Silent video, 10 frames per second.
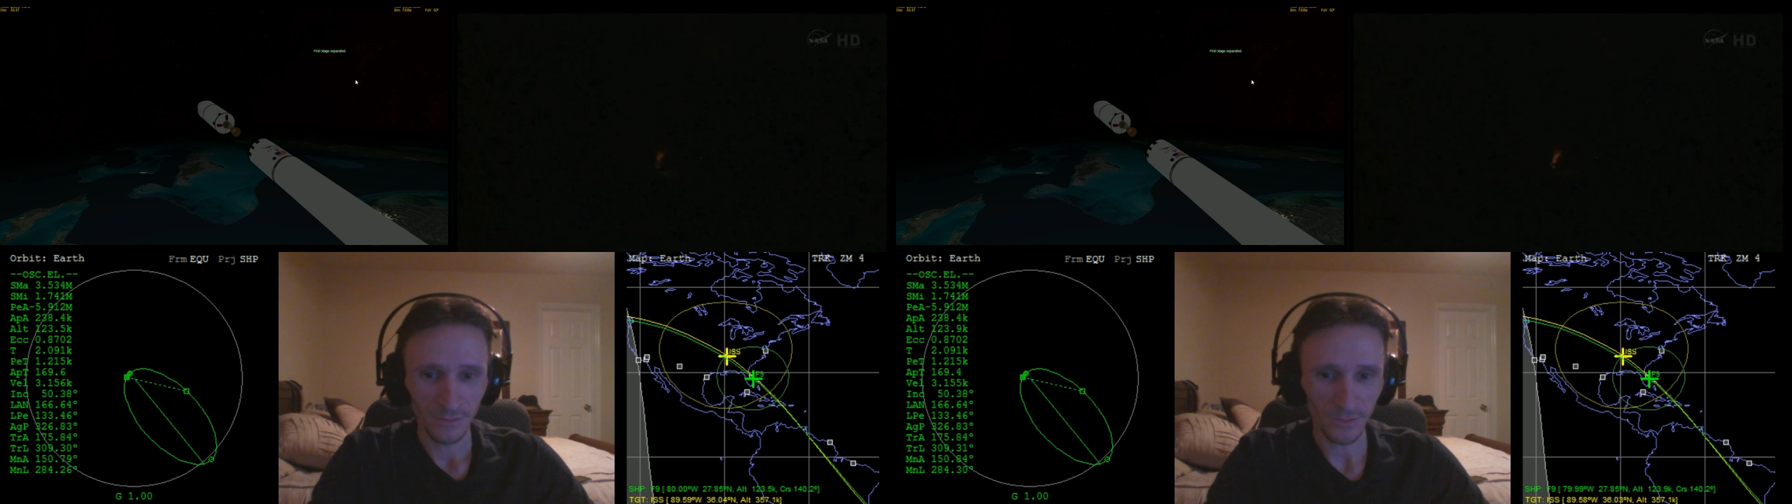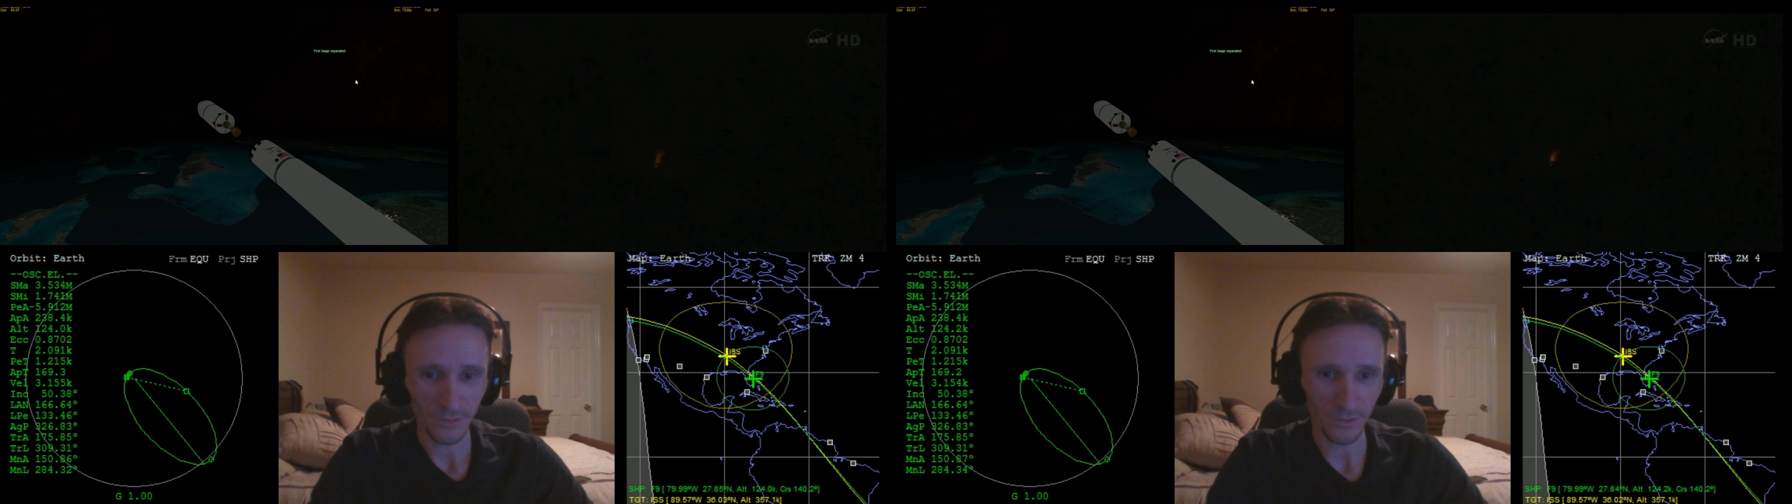
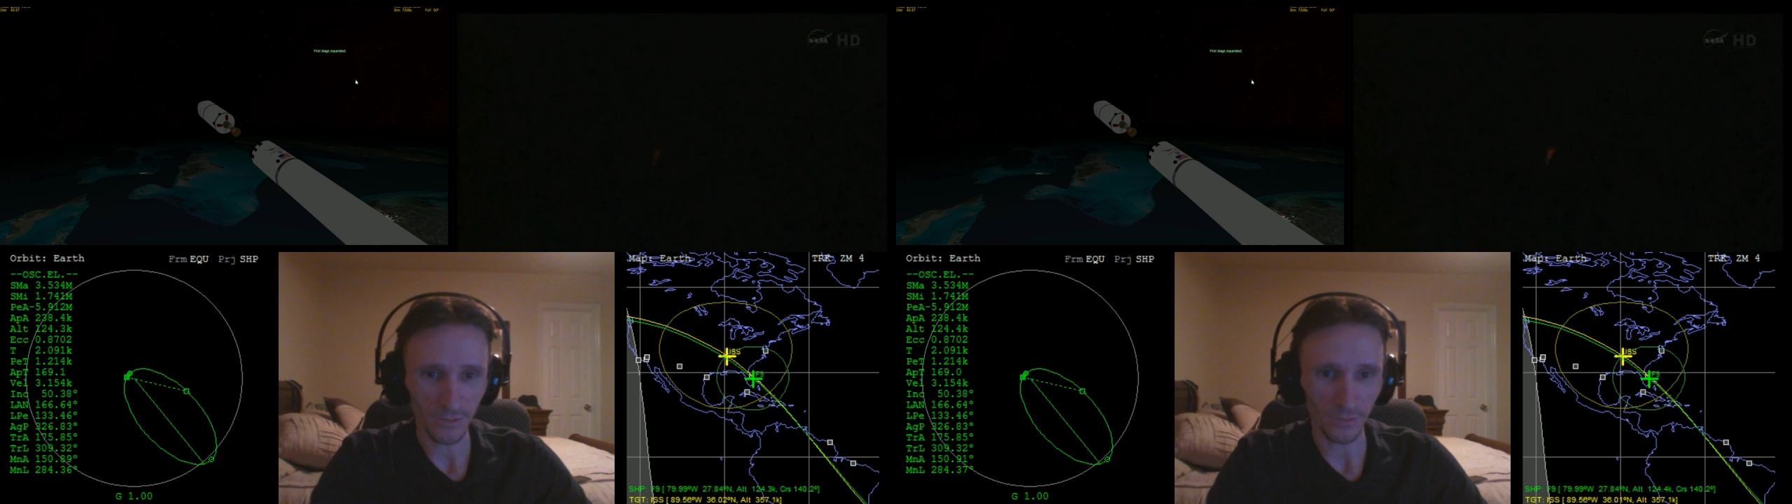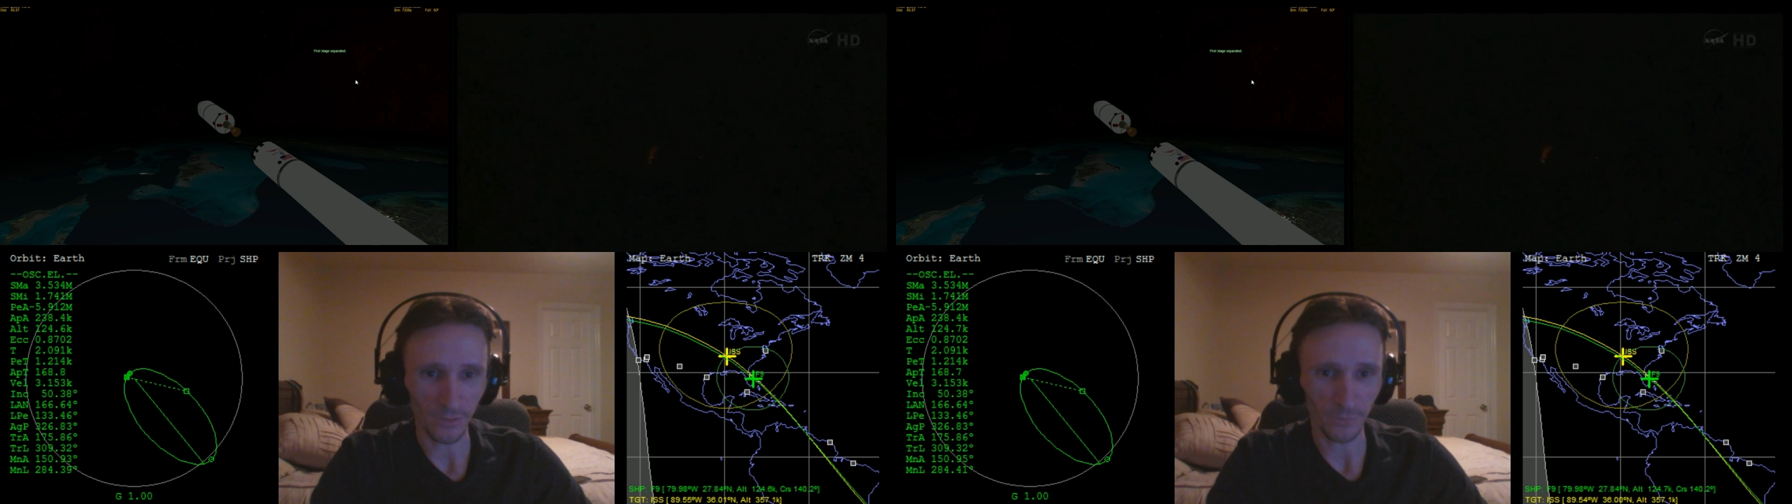So that's the
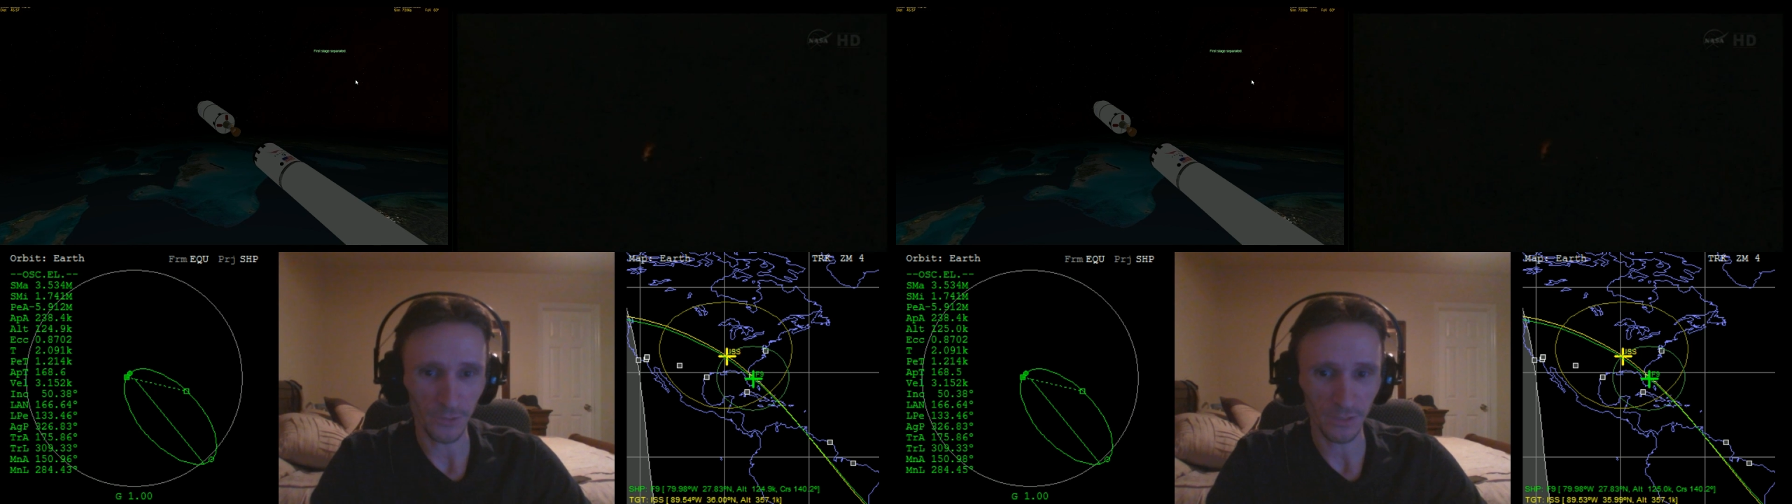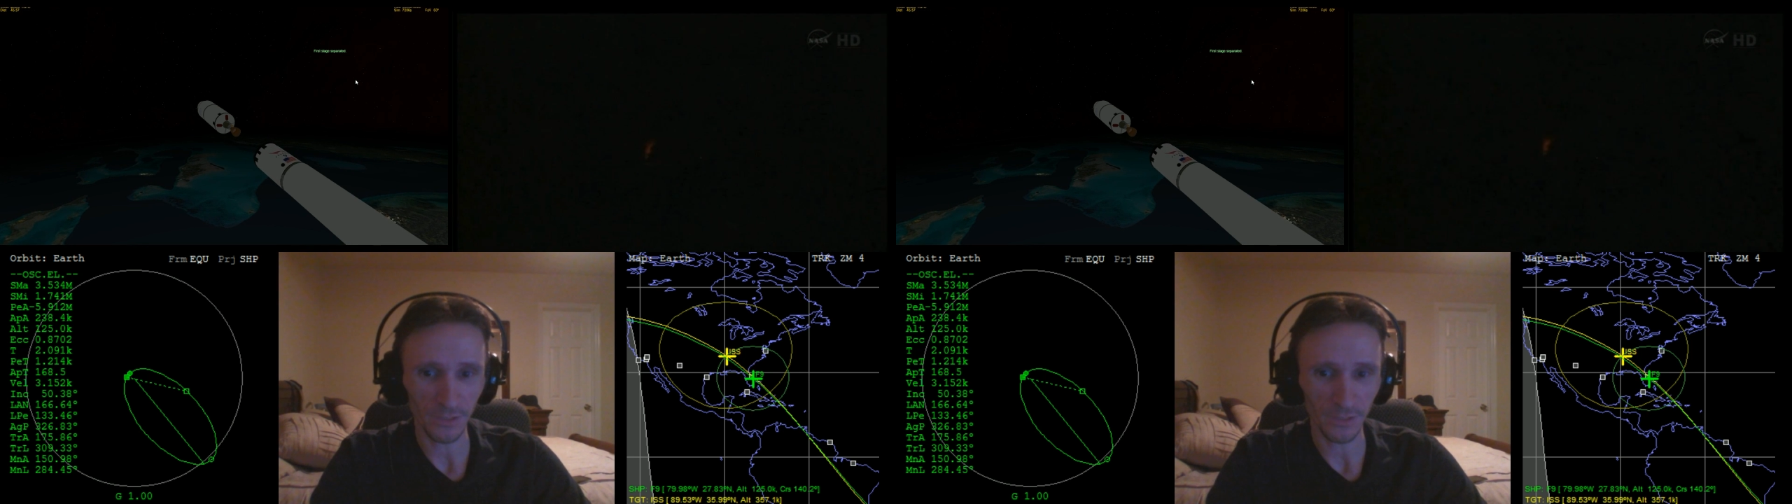end of the
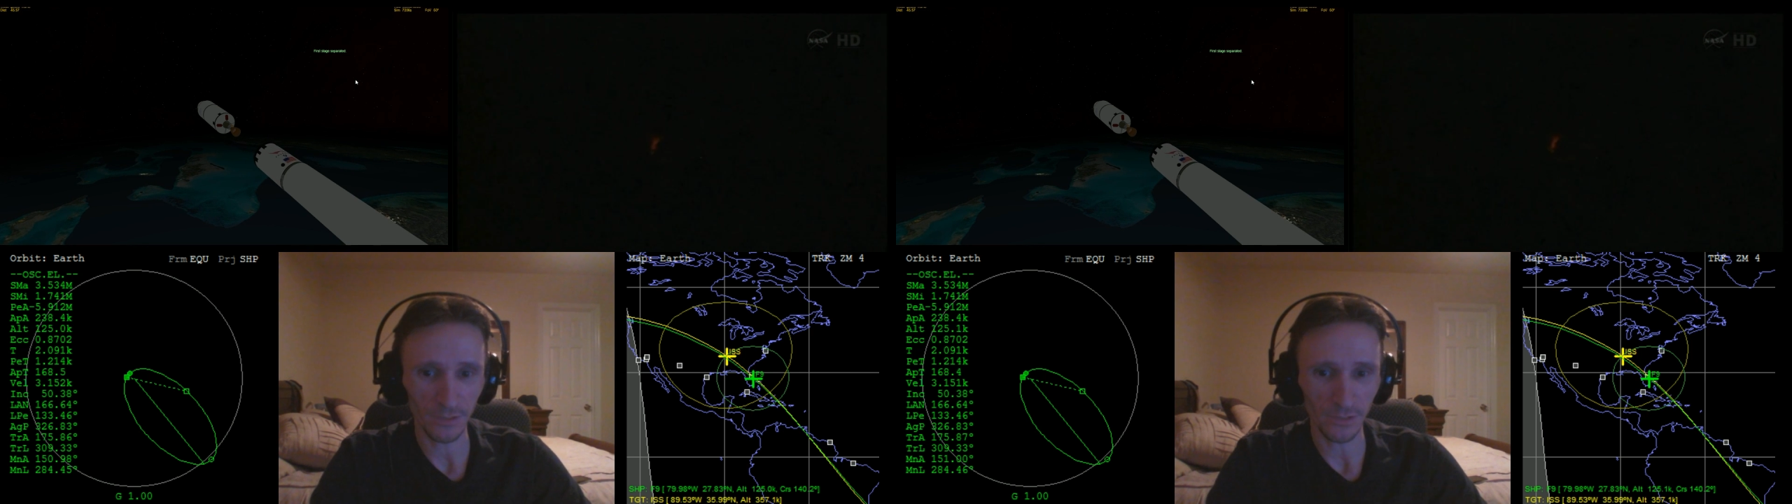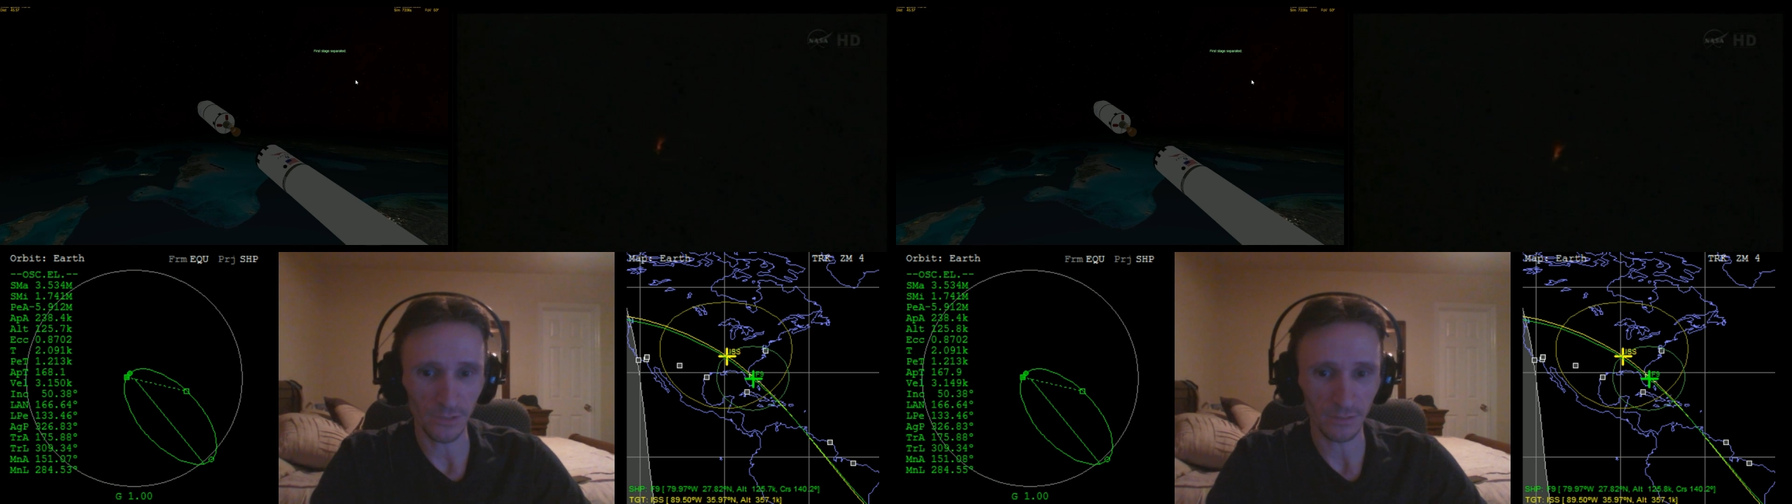first stage.